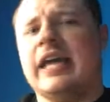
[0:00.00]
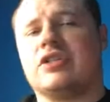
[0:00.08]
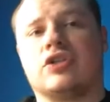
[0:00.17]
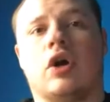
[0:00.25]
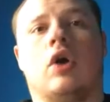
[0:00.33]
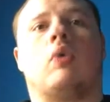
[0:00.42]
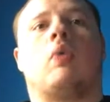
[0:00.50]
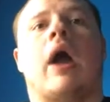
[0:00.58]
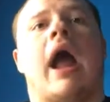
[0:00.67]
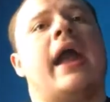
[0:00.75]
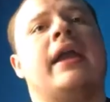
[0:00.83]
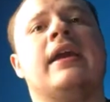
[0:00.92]
it's
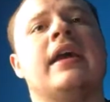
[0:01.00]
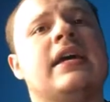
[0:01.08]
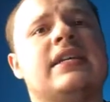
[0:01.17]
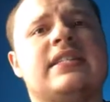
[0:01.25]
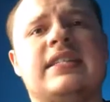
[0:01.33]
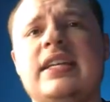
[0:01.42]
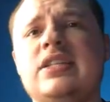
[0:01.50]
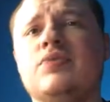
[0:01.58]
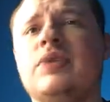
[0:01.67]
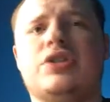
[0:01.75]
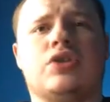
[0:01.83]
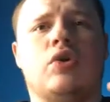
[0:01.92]
alright.
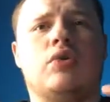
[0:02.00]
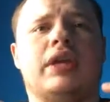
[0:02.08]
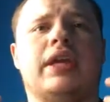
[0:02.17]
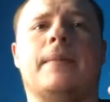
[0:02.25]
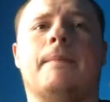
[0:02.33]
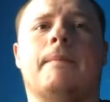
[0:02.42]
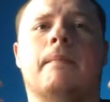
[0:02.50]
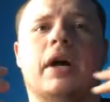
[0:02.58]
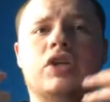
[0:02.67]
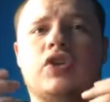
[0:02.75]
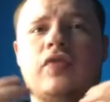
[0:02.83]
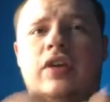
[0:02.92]
Since we don't get
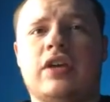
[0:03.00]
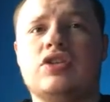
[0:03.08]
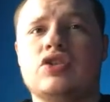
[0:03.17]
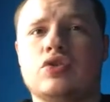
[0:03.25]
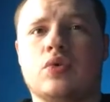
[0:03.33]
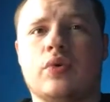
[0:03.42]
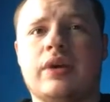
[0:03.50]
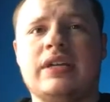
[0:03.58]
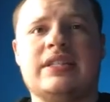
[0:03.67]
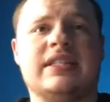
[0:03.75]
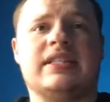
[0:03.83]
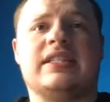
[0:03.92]
much of his
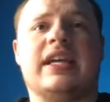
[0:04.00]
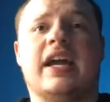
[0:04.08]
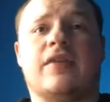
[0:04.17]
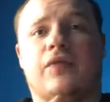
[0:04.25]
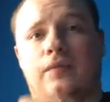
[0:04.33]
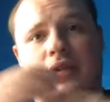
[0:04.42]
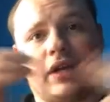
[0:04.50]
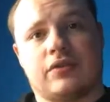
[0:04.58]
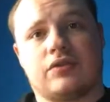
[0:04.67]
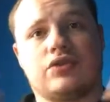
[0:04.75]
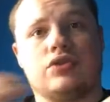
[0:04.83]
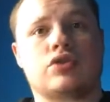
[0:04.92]
story since he had to film the
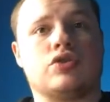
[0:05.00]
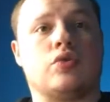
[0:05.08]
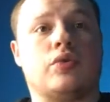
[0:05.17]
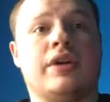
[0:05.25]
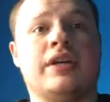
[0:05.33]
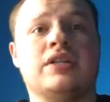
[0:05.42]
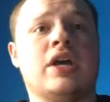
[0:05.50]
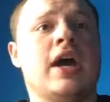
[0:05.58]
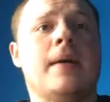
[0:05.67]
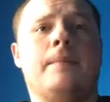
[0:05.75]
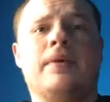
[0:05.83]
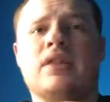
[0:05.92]
other two stories,
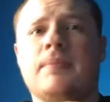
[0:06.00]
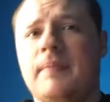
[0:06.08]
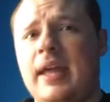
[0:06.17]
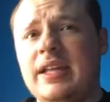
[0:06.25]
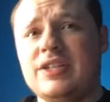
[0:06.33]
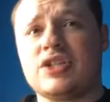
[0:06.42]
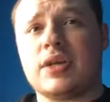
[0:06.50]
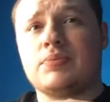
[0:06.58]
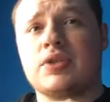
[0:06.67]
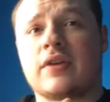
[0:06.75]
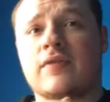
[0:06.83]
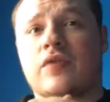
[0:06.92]
but the main
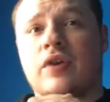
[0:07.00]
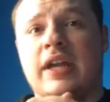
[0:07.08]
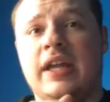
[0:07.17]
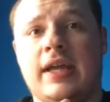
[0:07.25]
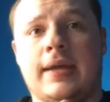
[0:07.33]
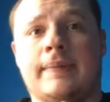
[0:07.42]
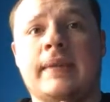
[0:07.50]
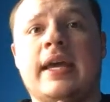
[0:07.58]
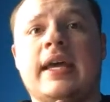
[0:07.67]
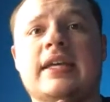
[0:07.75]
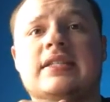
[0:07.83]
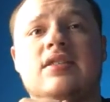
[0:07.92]
subject for him
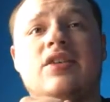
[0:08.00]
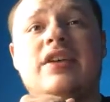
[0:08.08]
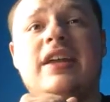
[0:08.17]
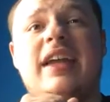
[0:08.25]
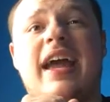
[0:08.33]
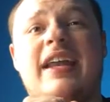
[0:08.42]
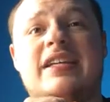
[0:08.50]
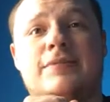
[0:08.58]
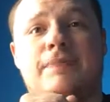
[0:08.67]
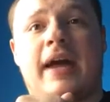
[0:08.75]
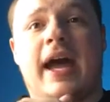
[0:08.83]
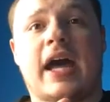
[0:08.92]
is looking at
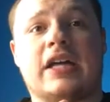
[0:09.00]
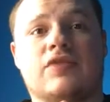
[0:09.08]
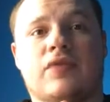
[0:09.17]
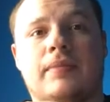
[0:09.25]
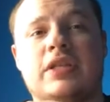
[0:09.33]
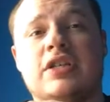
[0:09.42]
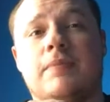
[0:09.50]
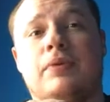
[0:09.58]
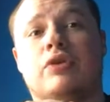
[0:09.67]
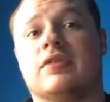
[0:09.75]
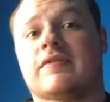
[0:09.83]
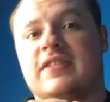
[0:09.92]
his past from his
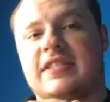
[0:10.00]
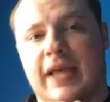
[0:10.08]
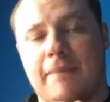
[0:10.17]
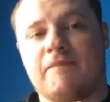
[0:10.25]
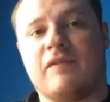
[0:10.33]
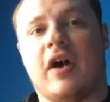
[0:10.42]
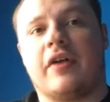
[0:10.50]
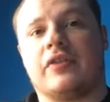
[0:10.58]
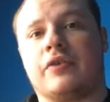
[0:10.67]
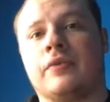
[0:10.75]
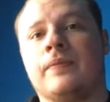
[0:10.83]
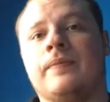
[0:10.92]
abusive
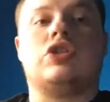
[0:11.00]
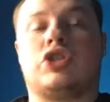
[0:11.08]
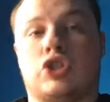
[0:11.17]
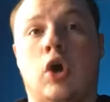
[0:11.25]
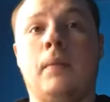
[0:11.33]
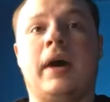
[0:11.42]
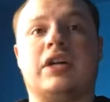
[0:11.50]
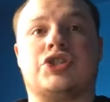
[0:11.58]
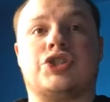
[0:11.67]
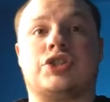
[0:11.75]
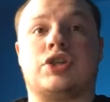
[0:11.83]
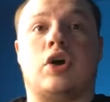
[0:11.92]
stepfather. So
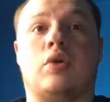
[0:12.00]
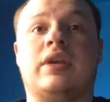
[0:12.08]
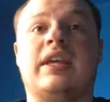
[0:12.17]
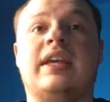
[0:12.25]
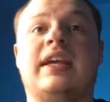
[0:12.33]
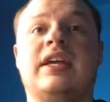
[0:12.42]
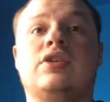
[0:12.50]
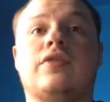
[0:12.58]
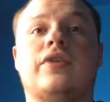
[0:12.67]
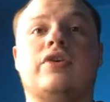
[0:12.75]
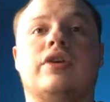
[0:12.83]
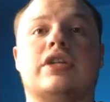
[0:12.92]
much so, he
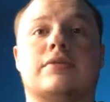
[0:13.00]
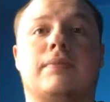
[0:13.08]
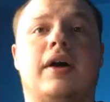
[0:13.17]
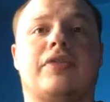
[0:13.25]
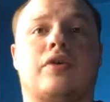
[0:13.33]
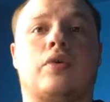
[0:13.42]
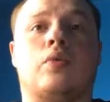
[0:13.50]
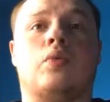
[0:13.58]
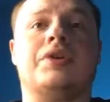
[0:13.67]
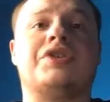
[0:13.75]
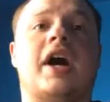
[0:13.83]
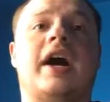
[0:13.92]
interviewed his mother,
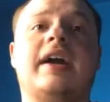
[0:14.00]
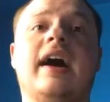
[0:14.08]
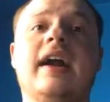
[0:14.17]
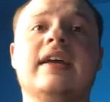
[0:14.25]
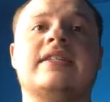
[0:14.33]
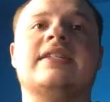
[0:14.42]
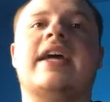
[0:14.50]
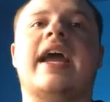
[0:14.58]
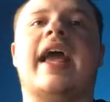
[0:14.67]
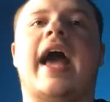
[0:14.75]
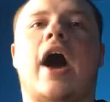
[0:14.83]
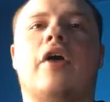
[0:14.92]
which I gotta say
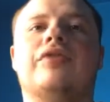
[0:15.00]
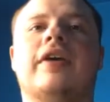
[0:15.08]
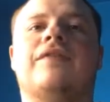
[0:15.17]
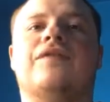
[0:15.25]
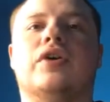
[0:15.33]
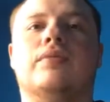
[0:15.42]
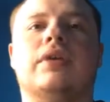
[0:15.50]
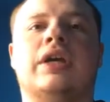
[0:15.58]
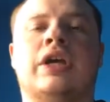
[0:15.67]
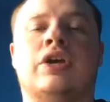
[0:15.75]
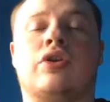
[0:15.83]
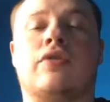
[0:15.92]
how they filmed the
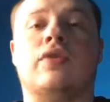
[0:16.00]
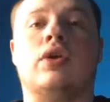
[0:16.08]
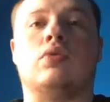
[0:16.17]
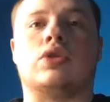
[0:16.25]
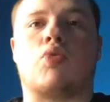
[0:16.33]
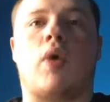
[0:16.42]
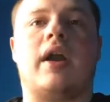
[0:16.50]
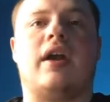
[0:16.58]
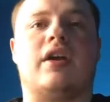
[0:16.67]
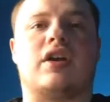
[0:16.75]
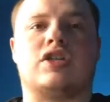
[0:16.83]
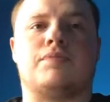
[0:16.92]
interview was quite
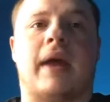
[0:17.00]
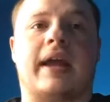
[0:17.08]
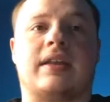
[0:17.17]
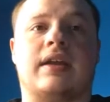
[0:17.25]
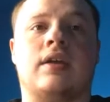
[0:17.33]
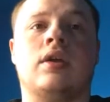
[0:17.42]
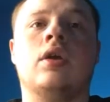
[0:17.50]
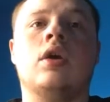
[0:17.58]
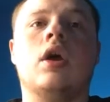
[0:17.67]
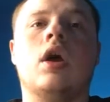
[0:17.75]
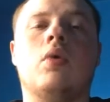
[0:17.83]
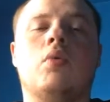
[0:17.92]
unexpected.
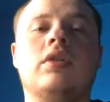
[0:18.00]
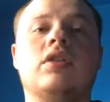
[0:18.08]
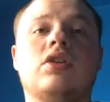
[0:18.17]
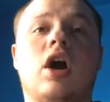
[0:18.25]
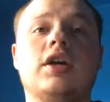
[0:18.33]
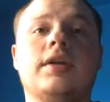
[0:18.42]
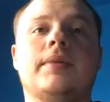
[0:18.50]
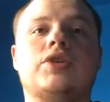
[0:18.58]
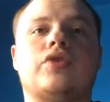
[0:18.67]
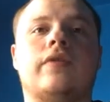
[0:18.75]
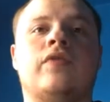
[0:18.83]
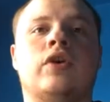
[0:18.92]
When the
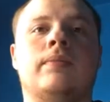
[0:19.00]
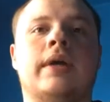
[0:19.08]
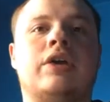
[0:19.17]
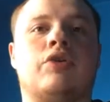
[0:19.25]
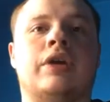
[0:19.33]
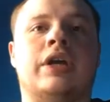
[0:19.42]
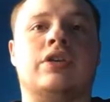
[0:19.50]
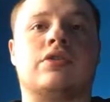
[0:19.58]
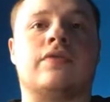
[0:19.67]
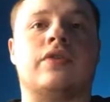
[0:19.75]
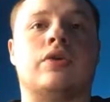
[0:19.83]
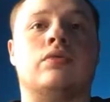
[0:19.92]
documentary filmmaker
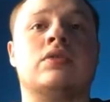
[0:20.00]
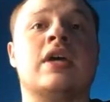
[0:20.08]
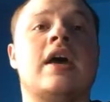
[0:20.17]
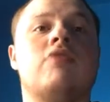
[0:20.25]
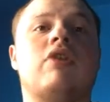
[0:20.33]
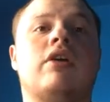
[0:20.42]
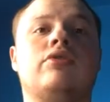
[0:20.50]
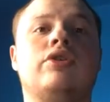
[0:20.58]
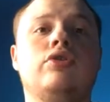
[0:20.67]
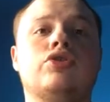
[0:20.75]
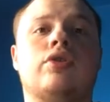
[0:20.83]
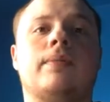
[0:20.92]
interviews, they're
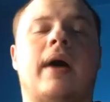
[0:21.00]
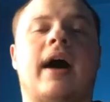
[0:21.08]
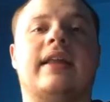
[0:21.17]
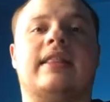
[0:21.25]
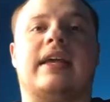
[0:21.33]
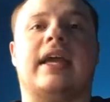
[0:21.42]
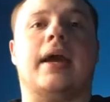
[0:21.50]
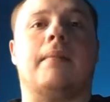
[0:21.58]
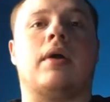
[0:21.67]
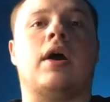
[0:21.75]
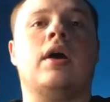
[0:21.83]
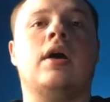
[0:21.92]
usually behind the
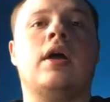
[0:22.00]
camera.